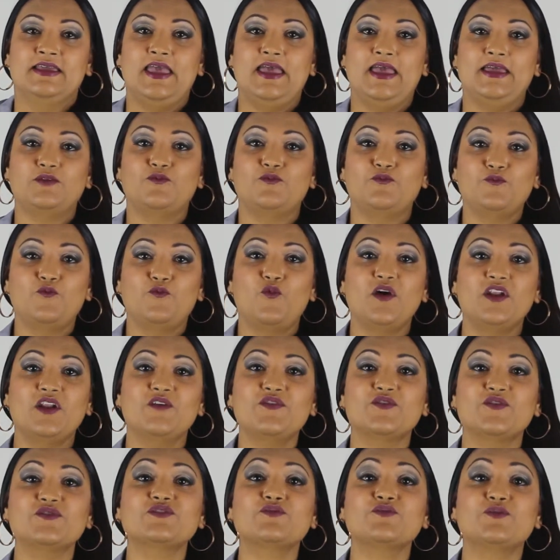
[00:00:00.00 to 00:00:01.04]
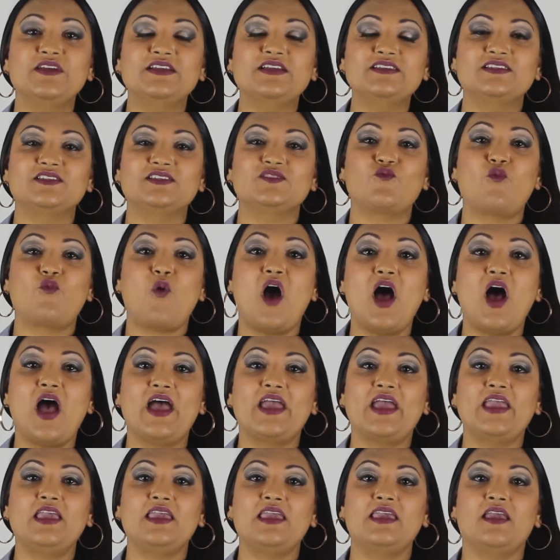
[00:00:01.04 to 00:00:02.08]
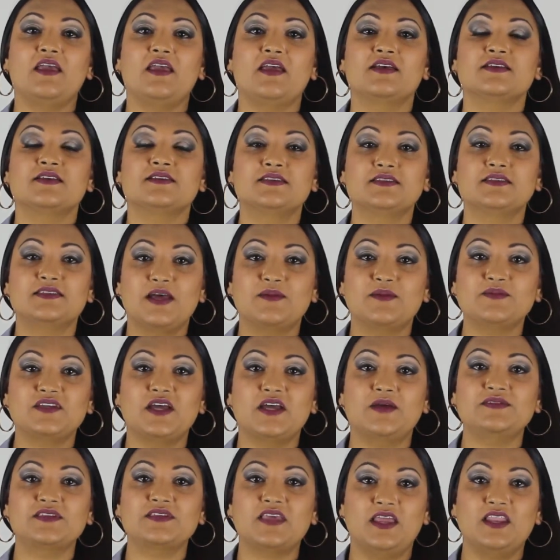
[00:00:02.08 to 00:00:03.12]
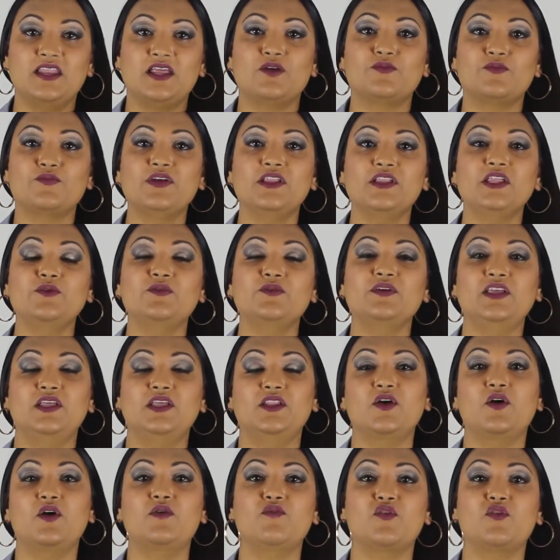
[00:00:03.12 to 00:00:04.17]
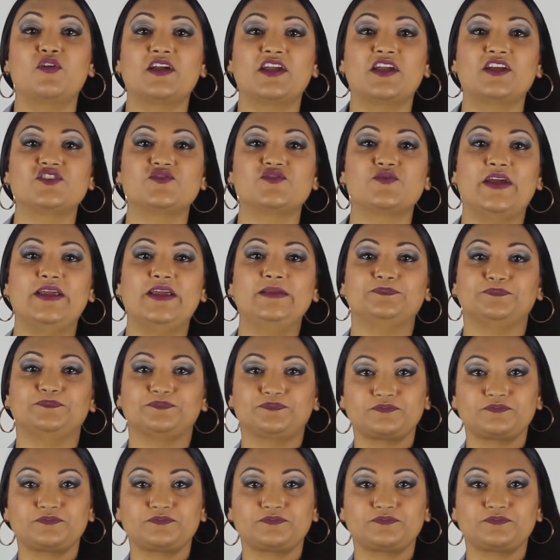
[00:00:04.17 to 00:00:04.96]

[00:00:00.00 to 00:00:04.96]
And one of those reasons why sometimes getting a really, really low mortgage rate